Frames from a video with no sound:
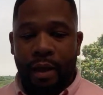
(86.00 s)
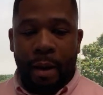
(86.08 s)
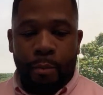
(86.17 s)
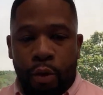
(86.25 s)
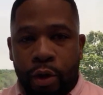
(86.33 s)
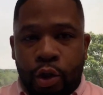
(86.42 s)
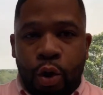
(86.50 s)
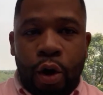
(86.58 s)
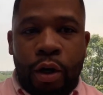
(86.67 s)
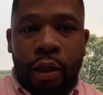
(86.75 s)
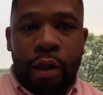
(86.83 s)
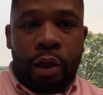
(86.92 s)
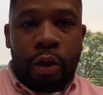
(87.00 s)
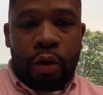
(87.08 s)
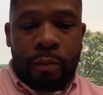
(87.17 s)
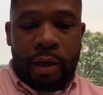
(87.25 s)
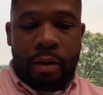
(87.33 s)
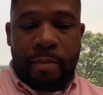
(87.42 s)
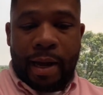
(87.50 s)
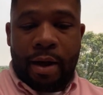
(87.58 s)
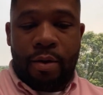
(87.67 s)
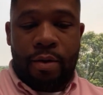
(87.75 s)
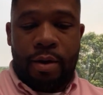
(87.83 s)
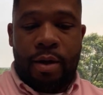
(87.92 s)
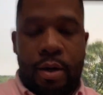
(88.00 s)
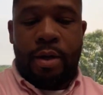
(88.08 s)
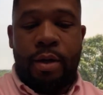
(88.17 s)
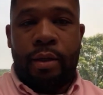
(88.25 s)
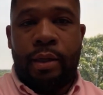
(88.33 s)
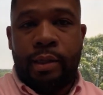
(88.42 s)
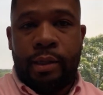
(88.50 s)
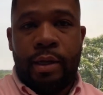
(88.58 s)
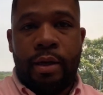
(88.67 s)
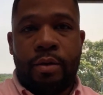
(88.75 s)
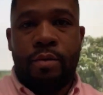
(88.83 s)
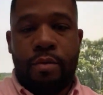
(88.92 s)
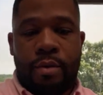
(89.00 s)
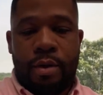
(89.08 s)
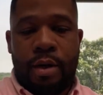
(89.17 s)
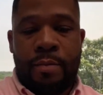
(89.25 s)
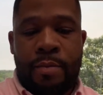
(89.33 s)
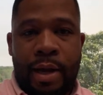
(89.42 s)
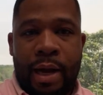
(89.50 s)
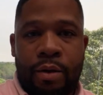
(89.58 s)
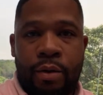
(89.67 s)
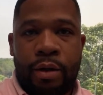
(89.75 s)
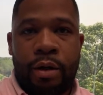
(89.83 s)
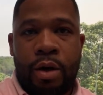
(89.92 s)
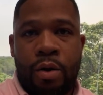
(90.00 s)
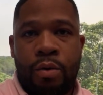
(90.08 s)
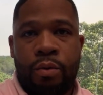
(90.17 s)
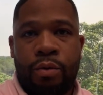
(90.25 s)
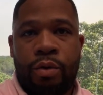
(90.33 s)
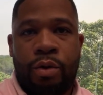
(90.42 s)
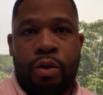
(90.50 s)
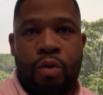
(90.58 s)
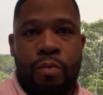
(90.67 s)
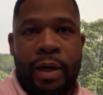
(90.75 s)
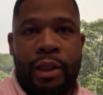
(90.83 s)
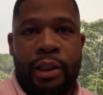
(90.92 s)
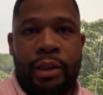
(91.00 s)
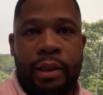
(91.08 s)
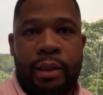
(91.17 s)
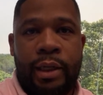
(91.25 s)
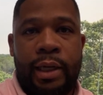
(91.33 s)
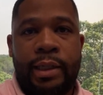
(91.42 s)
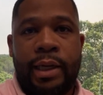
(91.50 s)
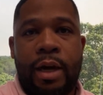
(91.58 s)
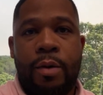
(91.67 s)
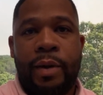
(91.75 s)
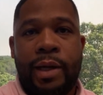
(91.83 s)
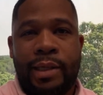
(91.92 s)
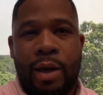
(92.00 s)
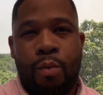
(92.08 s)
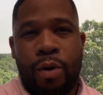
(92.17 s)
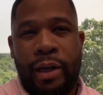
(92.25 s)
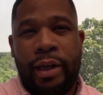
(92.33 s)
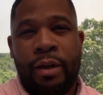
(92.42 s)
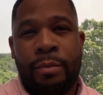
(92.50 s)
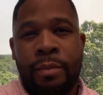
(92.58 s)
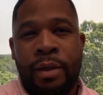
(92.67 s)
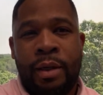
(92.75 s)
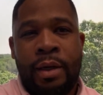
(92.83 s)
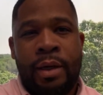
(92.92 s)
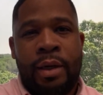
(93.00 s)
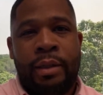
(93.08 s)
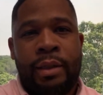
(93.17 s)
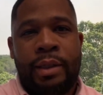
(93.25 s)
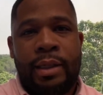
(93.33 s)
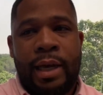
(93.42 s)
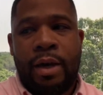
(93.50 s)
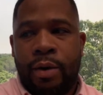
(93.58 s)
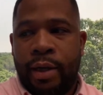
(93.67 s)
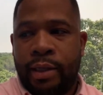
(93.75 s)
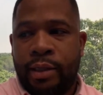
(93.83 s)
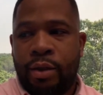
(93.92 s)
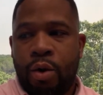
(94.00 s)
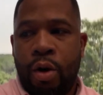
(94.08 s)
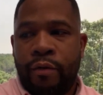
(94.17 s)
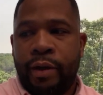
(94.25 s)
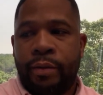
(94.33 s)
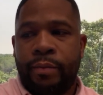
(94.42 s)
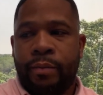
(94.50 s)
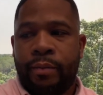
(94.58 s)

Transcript: I'm gonna talk a little bit about this deal. I'm not gonna go too much into detail because I want him to tell his story